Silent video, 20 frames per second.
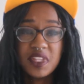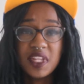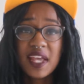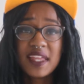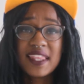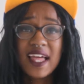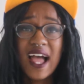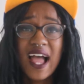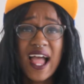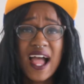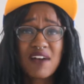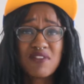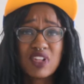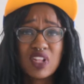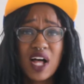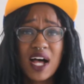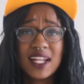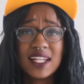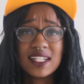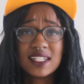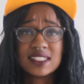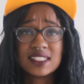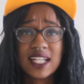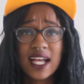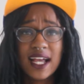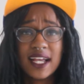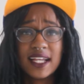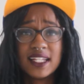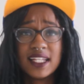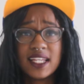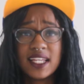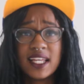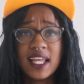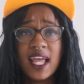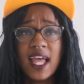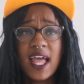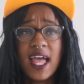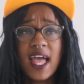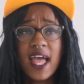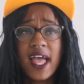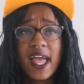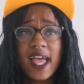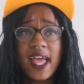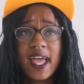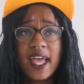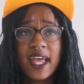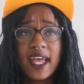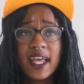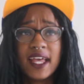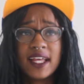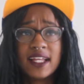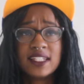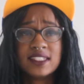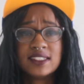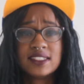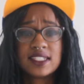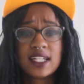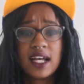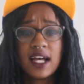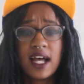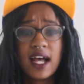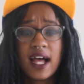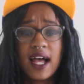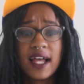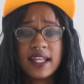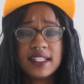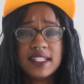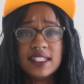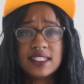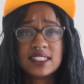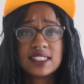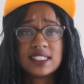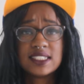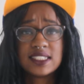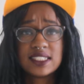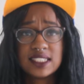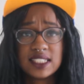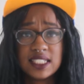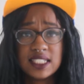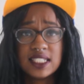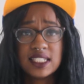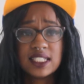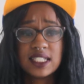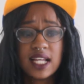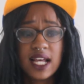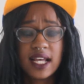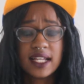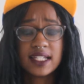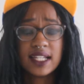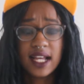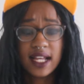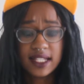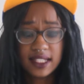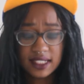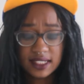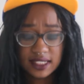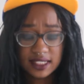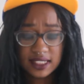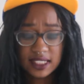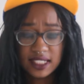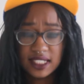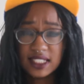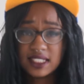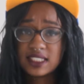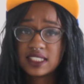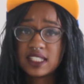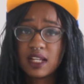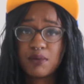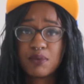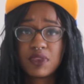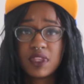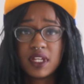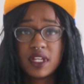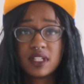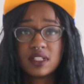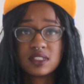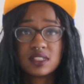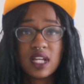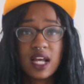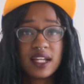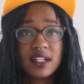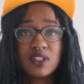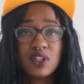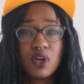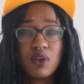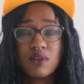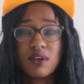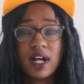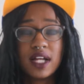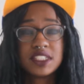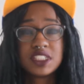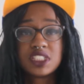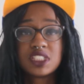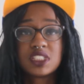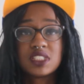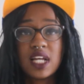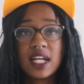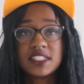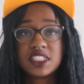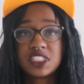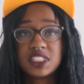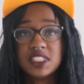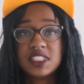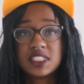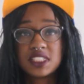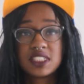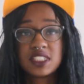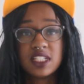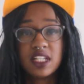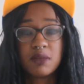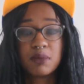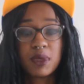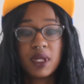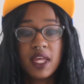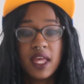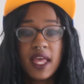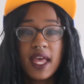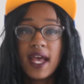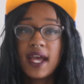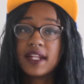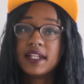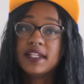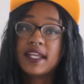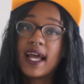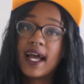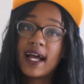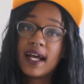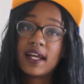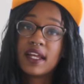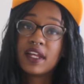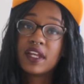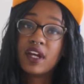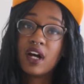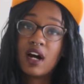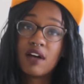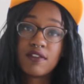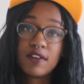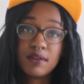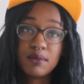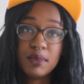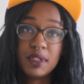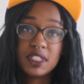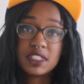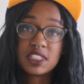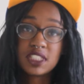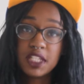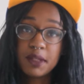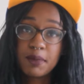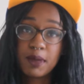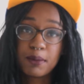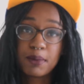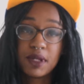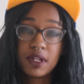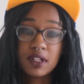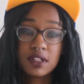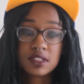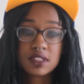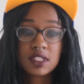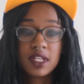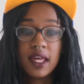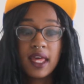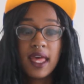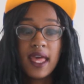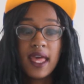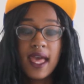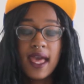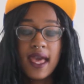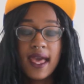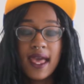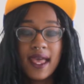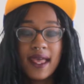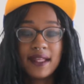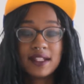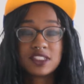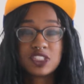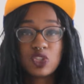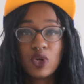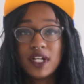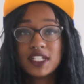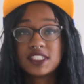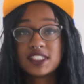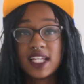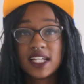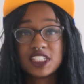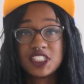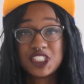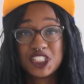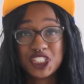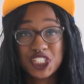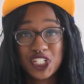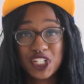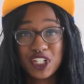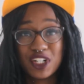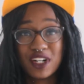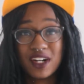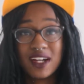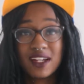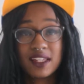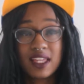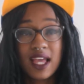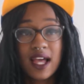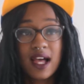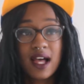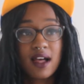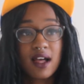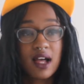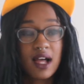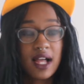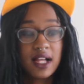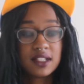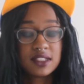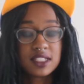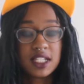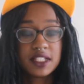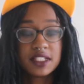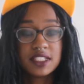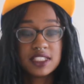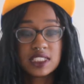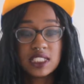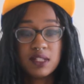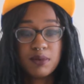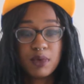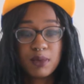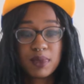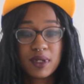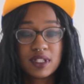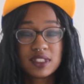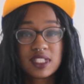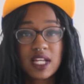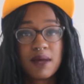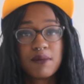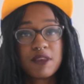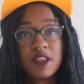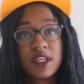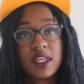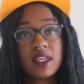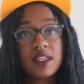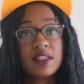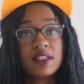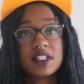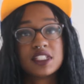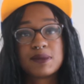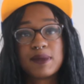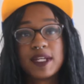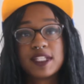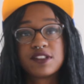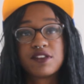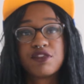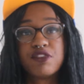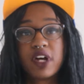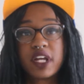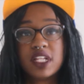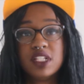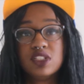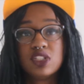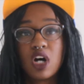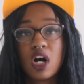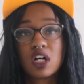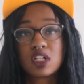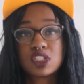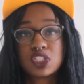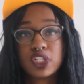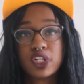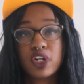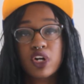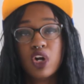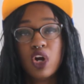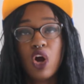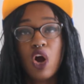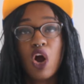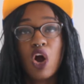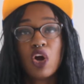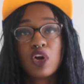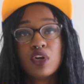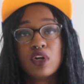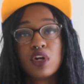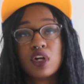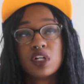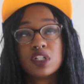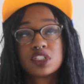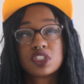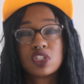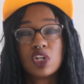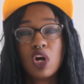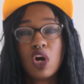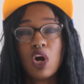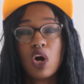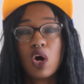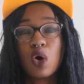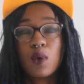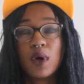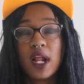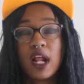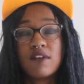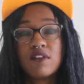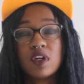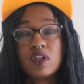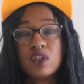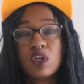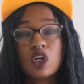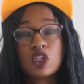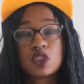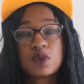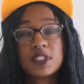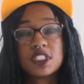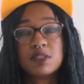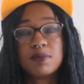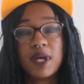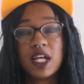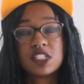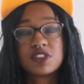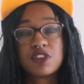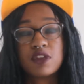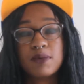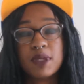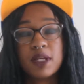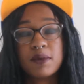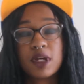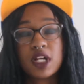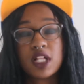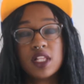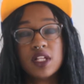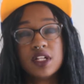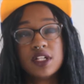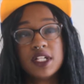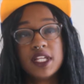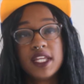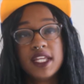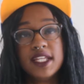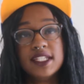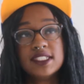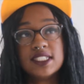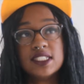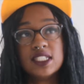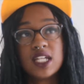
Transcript: that I have a lot of anxiety and I need to I need something, I don't know, I just need to sleep. And he offered me sleeping pills. And so I said, sure, yeah, I'll take these sleeping pills. I'm thinking that this man's a fucking doctor or a nurse or whatever, knows what's best for me, but clearly he did